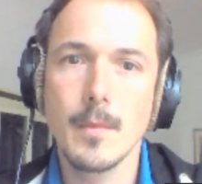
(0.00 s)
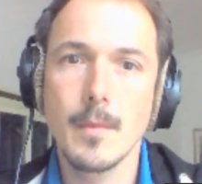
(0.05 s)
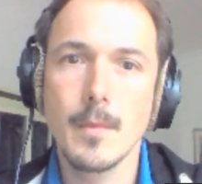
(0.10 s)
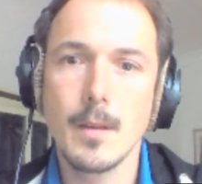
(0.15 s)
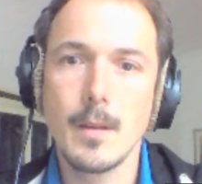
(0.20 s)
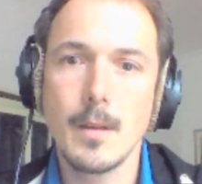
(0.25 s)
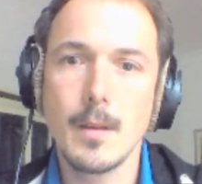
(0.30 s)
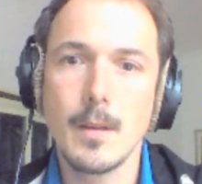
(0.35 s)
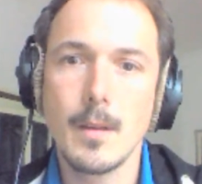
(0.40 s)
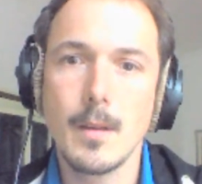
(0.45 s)

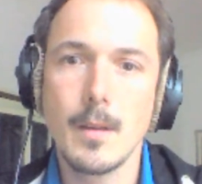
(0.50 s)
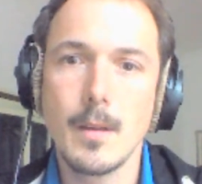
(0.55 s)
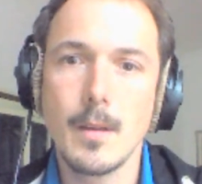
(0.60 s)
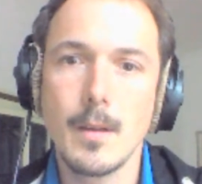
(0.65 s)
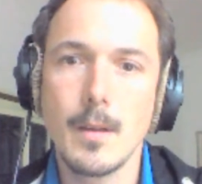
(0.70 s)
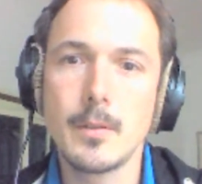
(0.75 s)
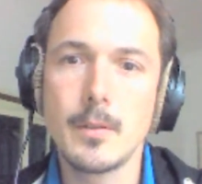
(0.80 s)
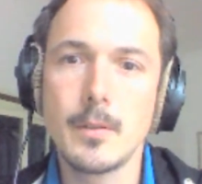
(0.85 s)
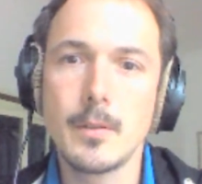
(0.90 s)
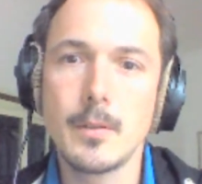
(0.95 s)

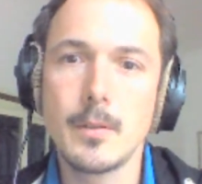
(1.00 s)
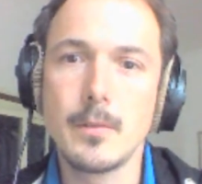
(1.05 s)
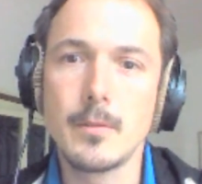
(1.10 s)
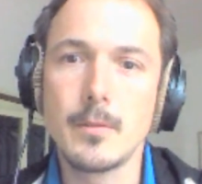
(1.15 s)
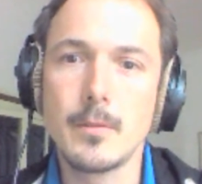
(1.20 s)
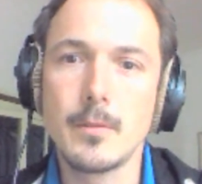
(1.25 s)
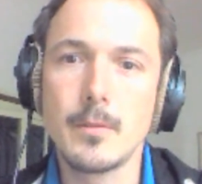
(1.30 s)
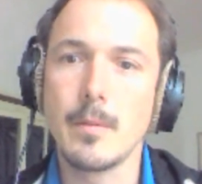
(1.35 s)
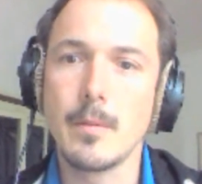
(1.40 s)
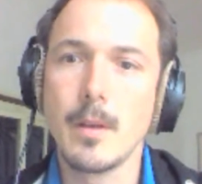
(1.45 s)
Absolutely.
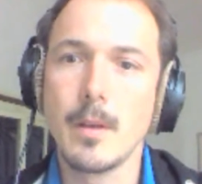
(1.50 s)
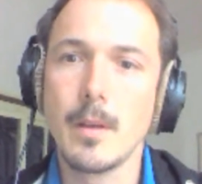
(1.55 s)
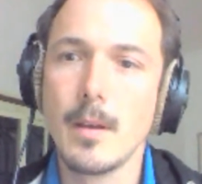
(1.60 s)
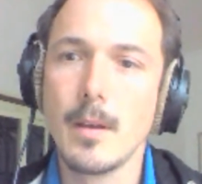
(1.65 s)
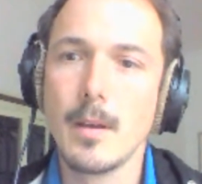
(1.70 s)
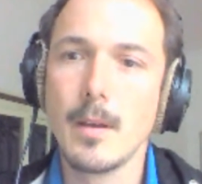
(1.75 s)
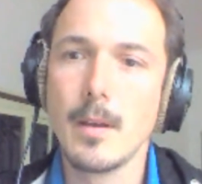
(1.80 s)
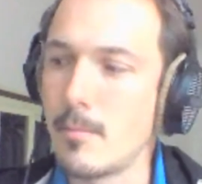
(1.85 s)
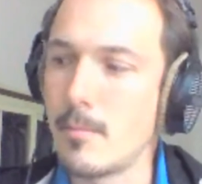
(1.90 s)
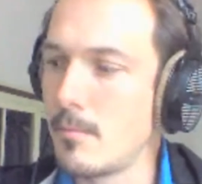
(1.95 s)

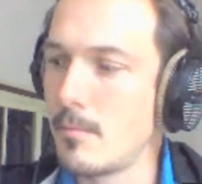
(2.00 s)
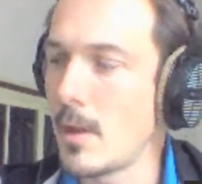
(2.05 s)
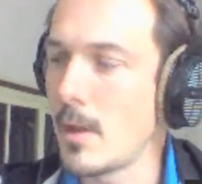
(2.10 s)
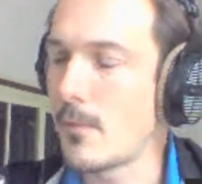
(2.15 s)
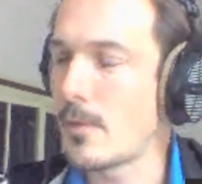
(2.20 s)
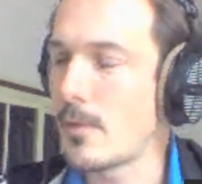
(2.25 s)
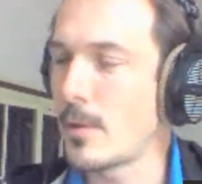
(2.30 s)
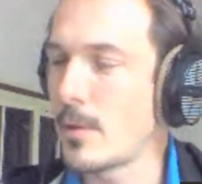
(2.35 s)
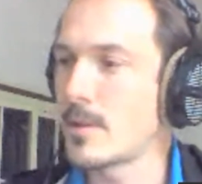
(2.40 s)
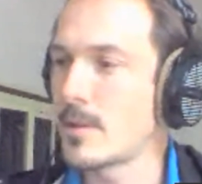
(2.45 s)

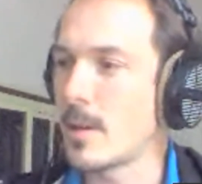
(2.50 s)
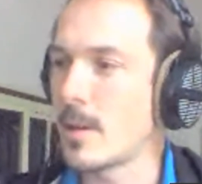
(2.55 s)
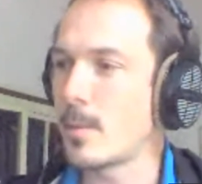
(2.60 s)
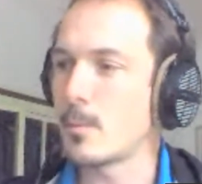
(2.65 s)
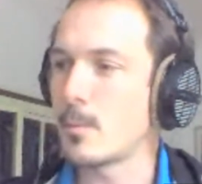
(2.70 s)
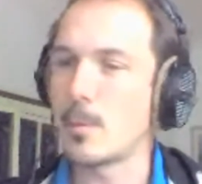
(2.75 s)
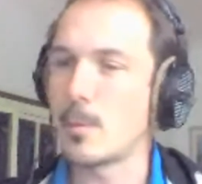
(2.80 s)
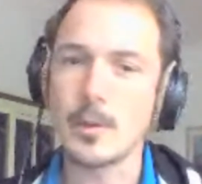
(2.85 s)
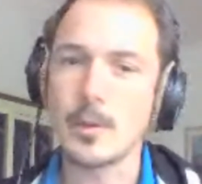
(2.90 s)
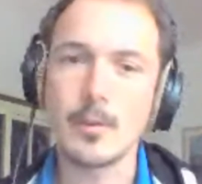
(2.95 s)
Yeah, for
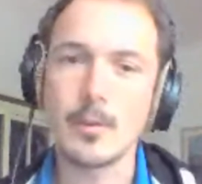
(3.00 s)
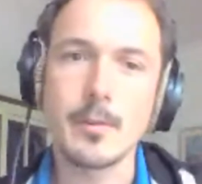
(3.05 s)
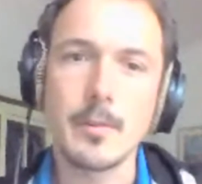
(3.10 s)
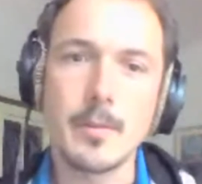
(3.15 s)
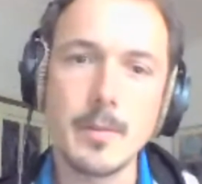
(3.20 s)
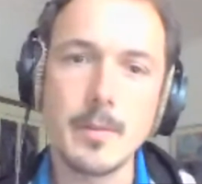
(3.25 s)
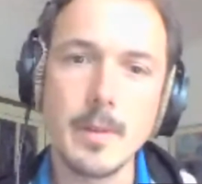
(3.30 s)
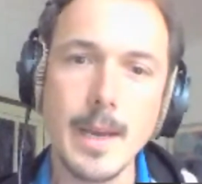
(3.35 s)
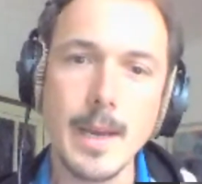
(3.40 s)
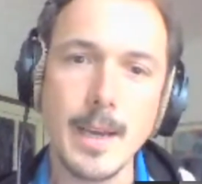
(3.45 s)
example, we
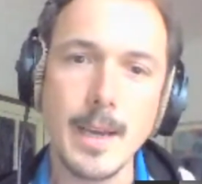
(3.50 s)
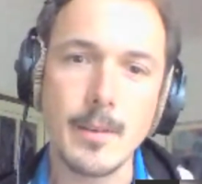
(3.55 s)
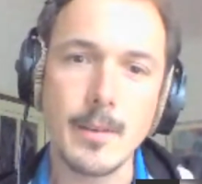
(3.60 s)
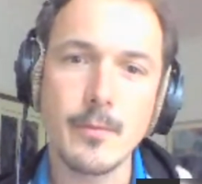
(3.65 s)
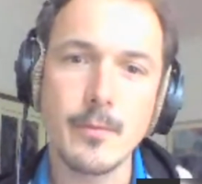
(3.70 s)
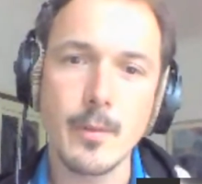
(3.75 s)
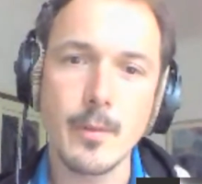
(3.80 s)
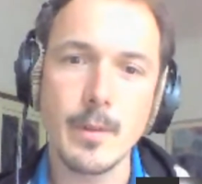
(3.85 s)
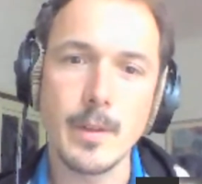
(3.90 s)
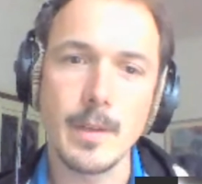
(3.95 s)
could add
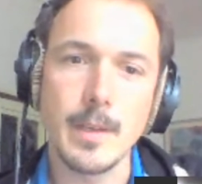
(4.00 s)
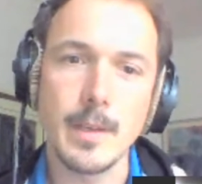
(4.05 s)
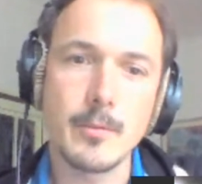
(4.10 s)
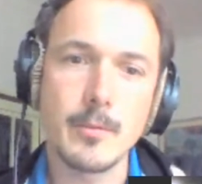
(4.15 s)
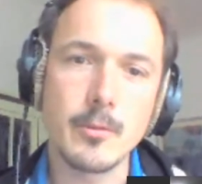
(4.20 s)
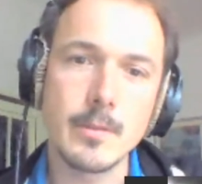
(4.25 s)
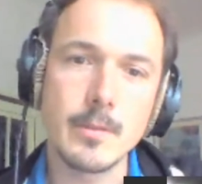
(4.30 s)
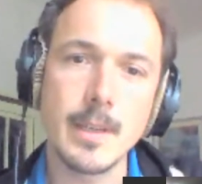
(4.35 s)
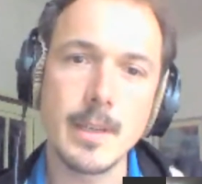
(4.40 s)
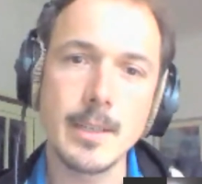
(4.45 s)
for the
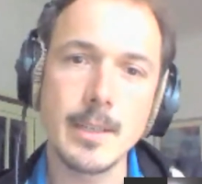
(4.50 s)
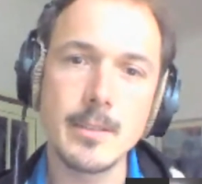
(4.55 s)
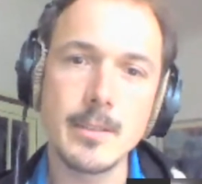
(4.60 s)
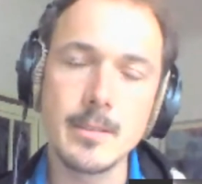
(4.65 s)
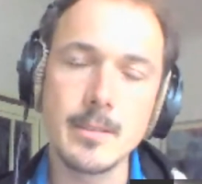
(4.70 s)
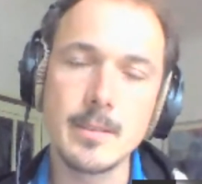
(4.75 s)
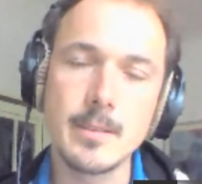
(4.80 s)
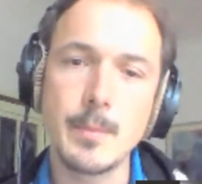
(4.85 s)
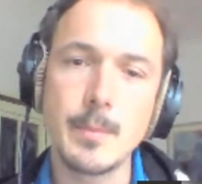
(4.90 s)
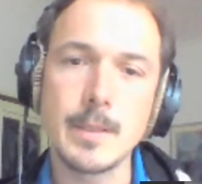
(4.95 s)

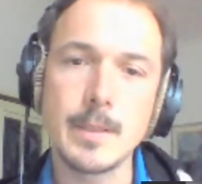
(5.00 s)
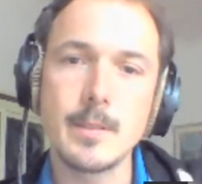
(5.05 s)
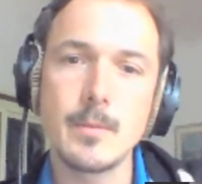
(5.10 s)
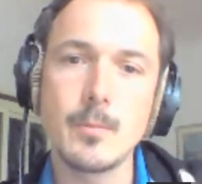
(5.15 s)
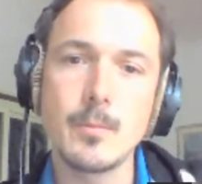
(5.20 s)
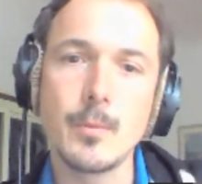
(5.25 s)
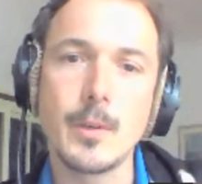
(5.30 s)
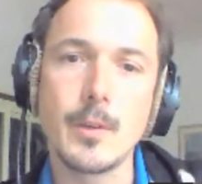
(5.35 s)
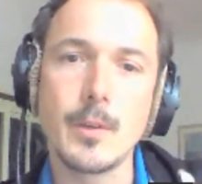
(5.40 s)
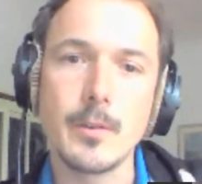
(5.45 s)
translations bits,
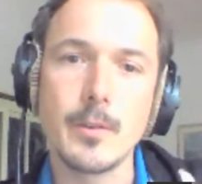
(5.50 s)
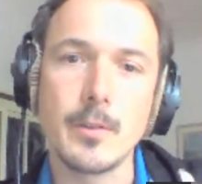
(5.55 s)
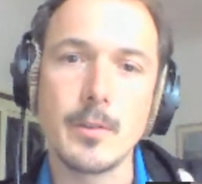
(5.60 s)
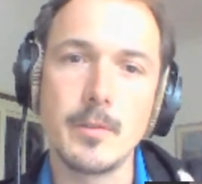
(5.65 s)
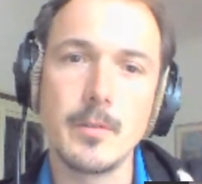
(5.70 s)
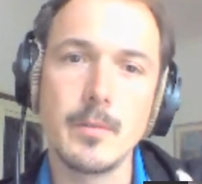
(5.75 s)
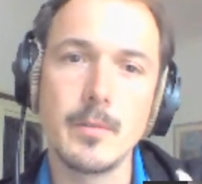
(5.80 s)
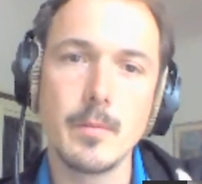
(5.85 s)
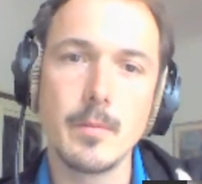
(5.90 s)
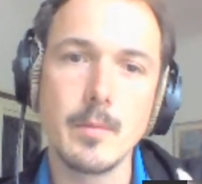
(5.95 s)
we
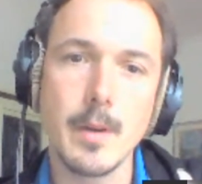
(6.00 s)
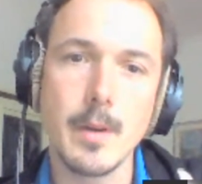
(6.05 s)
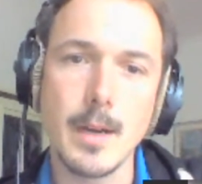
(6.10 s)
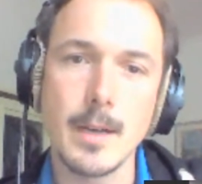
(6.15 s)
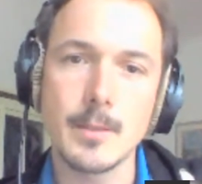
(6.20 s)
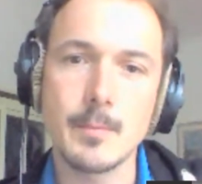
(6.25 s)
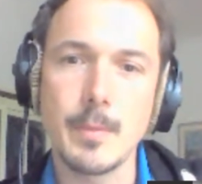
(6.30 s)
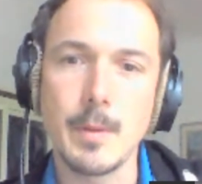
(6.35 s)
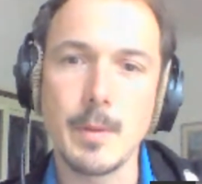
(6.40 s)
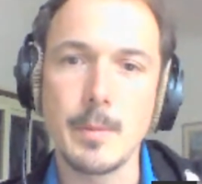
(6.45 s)
could
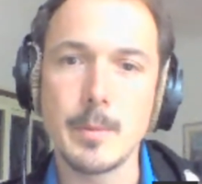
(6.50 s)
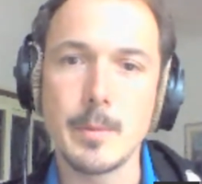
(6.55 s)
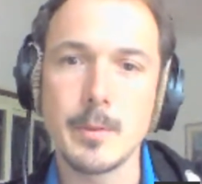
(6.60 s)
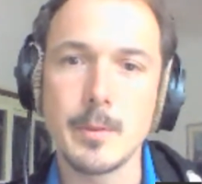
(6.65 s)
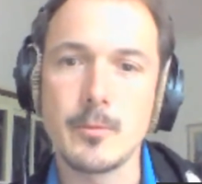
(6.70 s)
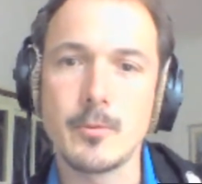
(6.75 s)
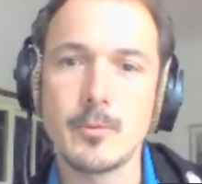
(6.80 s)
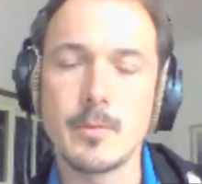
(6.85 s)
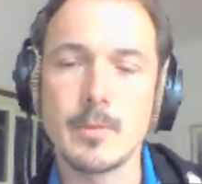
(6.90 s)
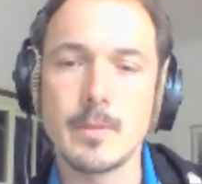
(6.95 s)
ask people
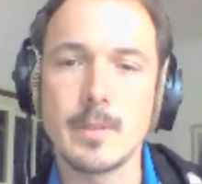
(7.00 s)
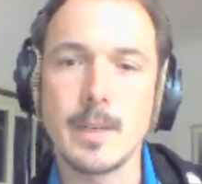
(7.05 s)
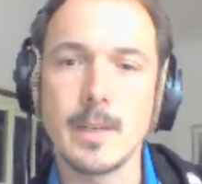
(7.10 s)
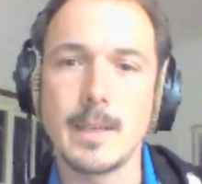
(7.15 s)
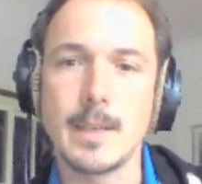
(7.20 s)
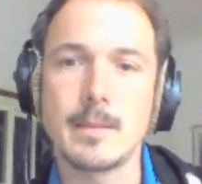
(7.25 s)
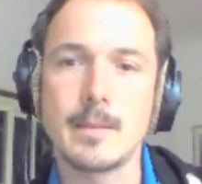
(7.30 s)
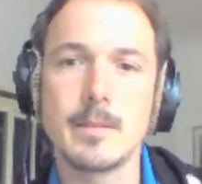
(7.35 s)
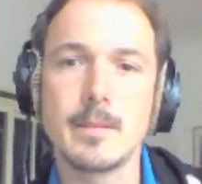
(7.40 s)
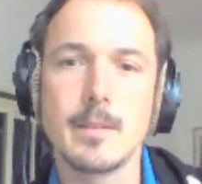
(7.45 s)
to
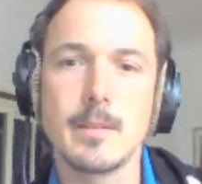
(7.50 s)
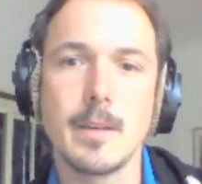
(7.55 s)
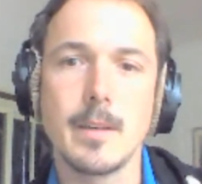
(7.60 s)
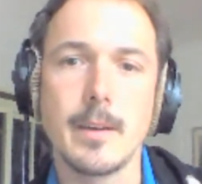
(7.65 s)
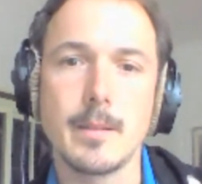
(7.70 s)
translate